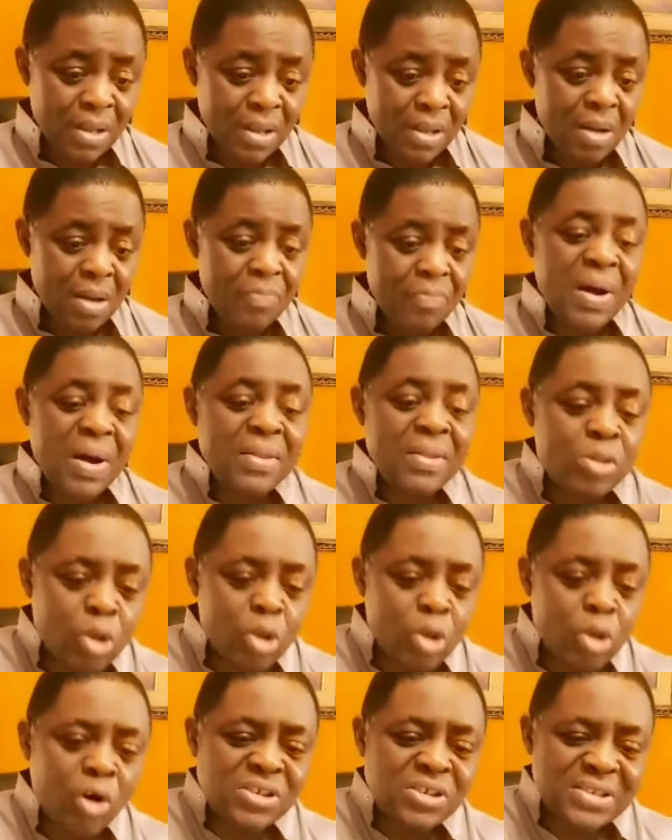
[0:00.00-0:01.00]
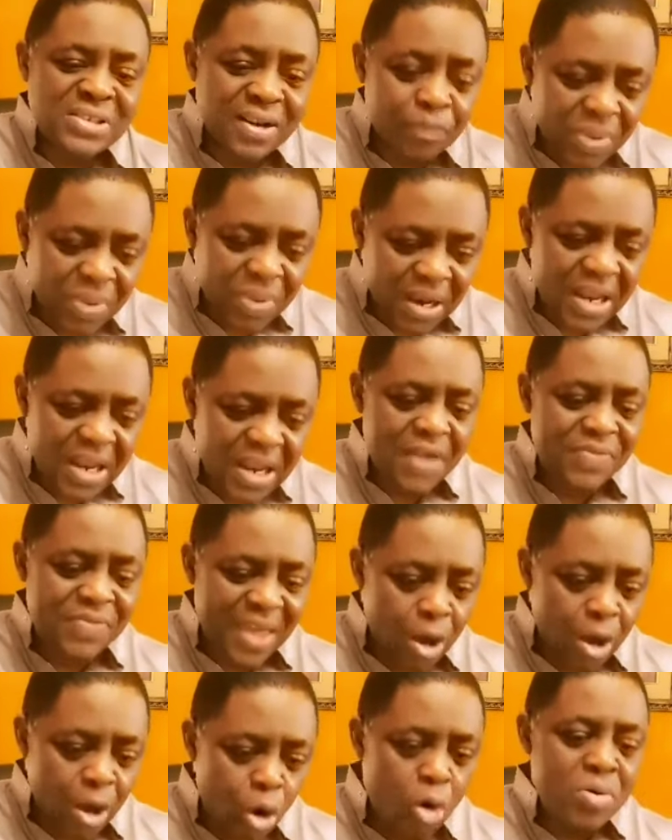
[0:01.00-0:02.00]
But those that believe they
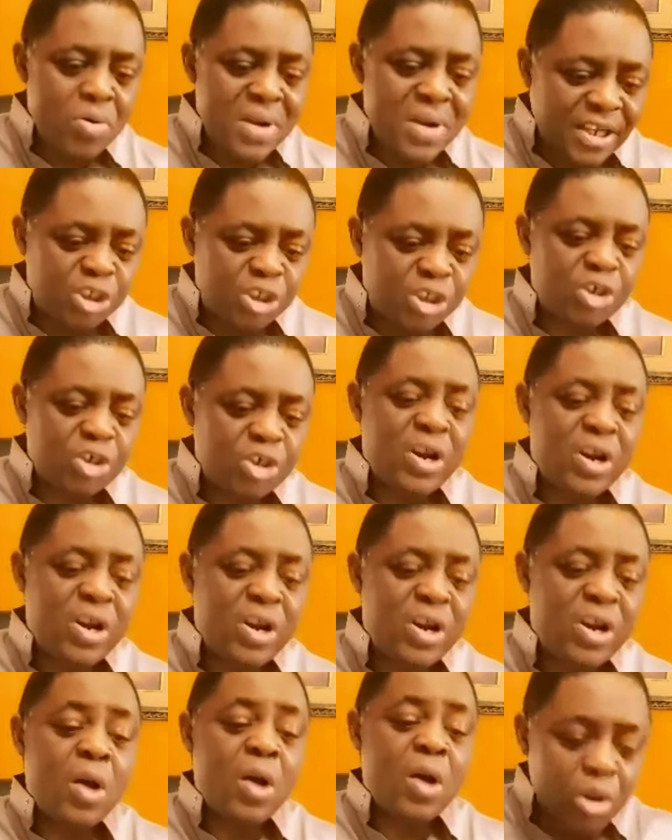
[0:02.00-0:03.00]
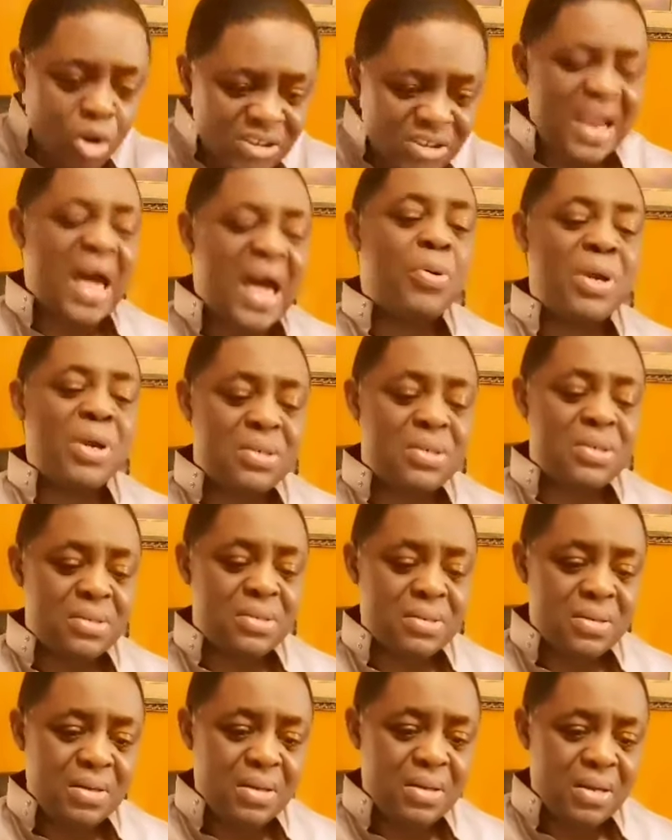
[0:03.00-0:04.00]
own Nigeria will not allow it,
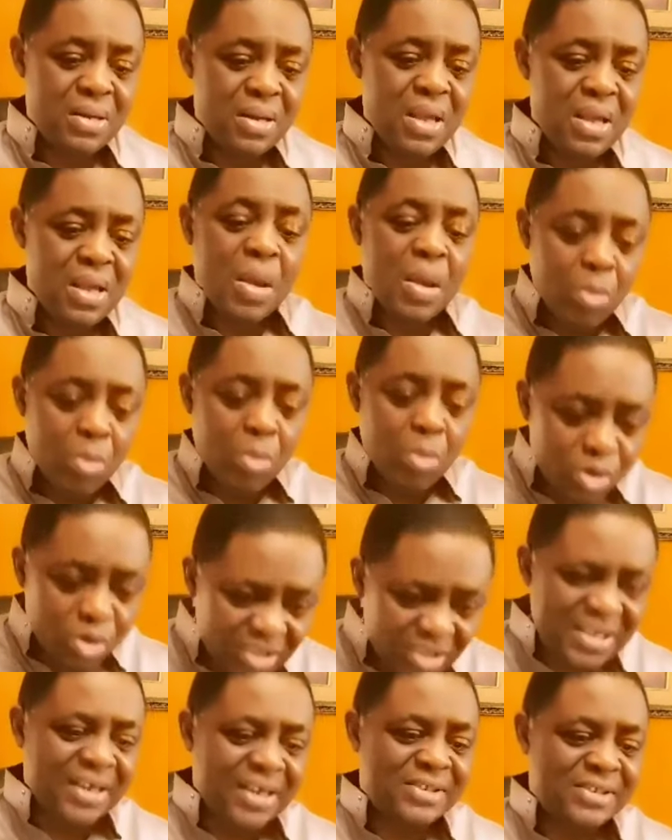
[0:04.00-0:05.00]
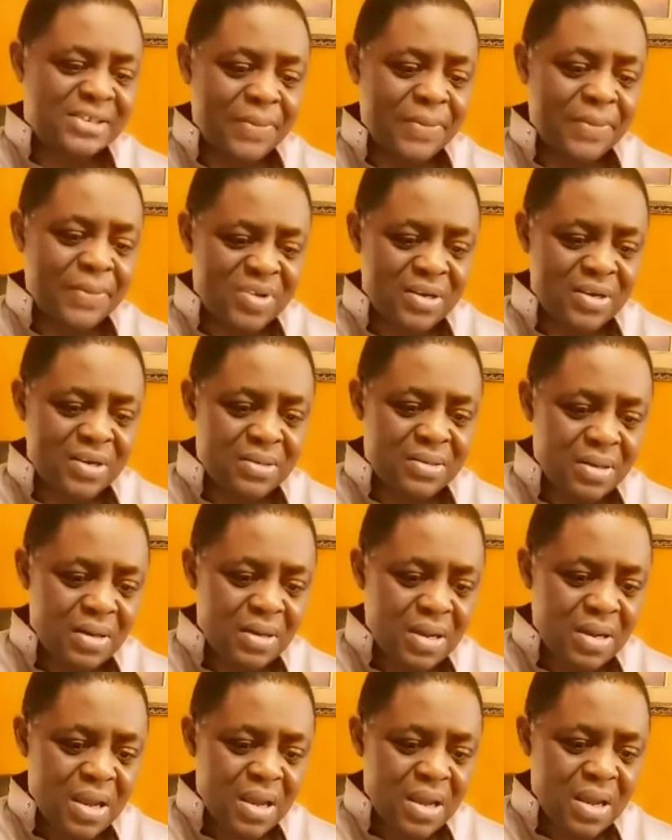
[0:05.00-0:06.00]
they will not accept it,
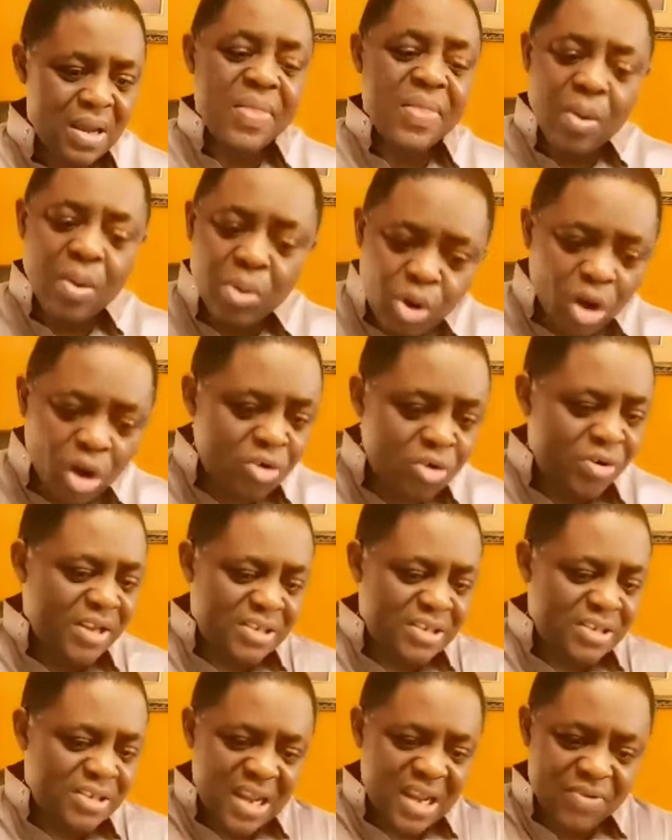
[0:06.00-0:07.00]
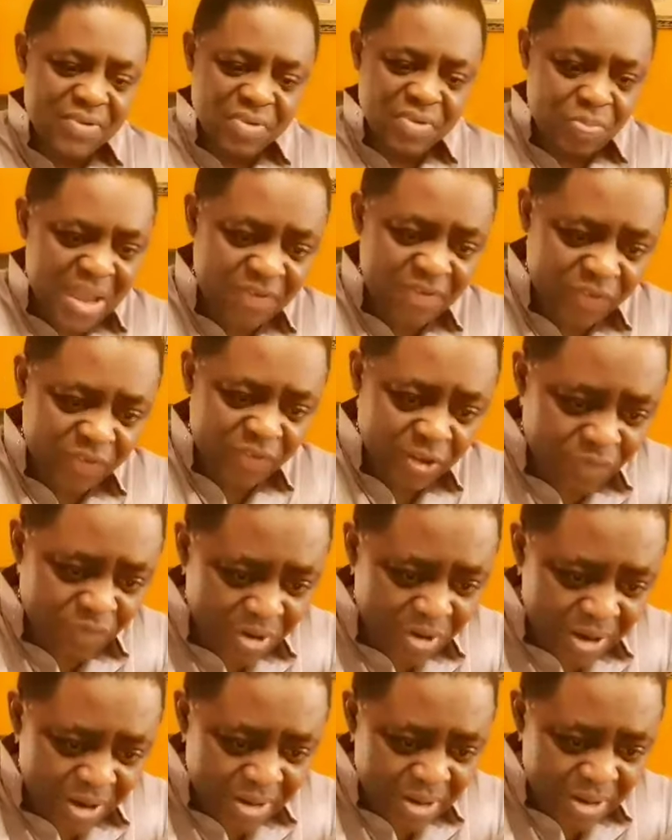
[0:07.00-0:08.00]
and they will not create a level playing field for
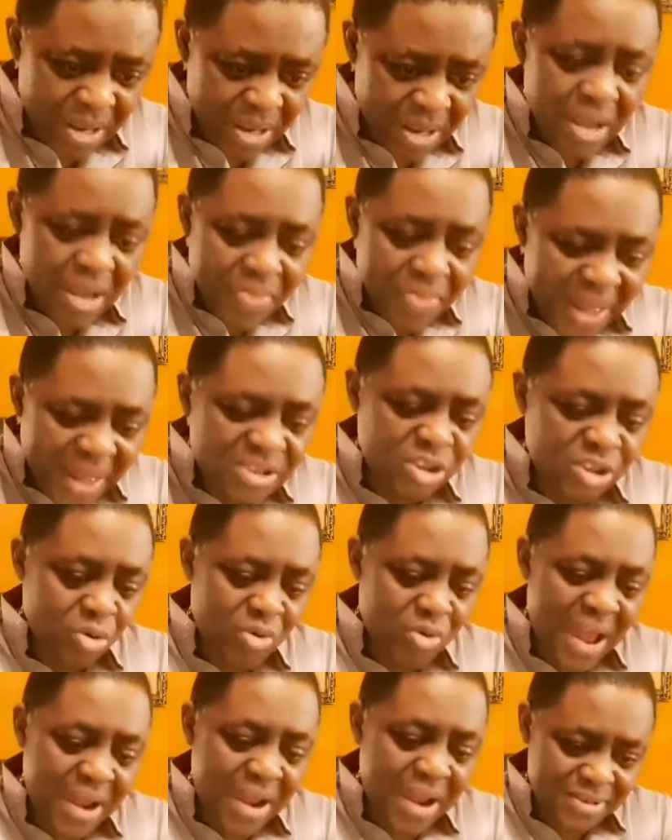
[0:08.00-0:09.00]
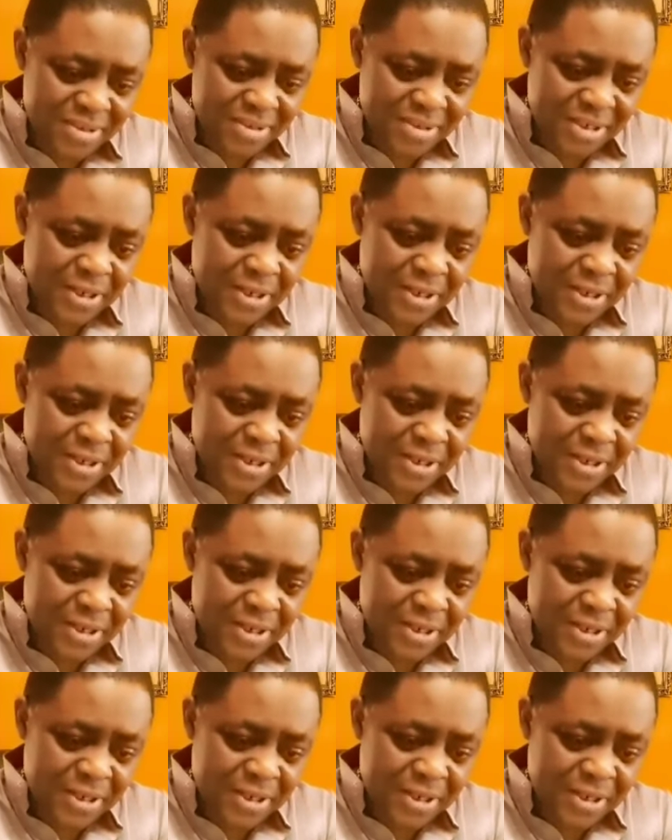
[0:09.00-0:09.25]
it. And that's the reality.